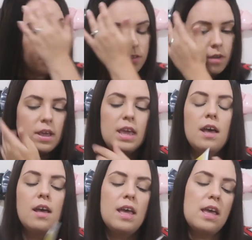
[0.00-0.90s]
So
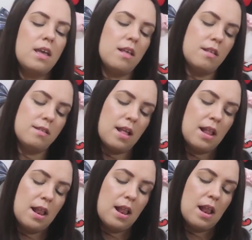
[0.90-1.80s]
here is
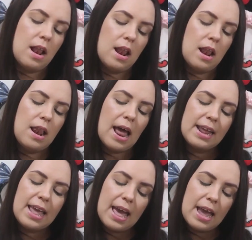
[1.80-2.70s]

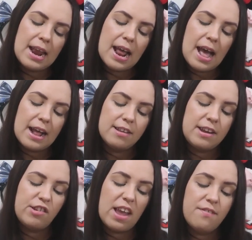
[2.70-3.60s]
Lanacane
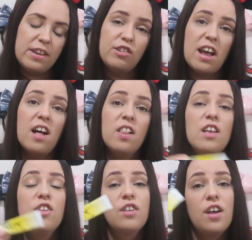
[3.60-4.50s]
Anti-Chafing Gel.
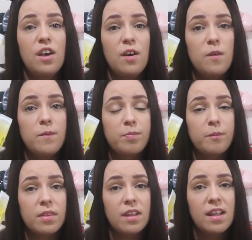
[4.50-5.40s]
So
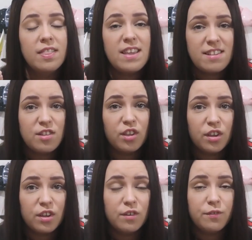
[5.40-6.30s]
this is
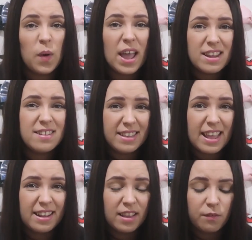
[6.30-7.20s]
good for any
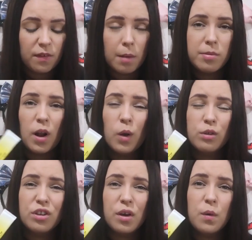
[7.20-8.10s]
skin that rubs, and
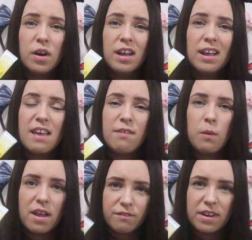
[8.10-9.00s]
also if I'm
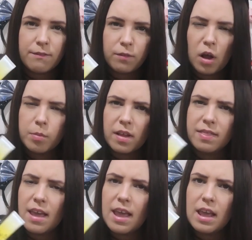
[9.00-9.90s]
wearing flip-flops and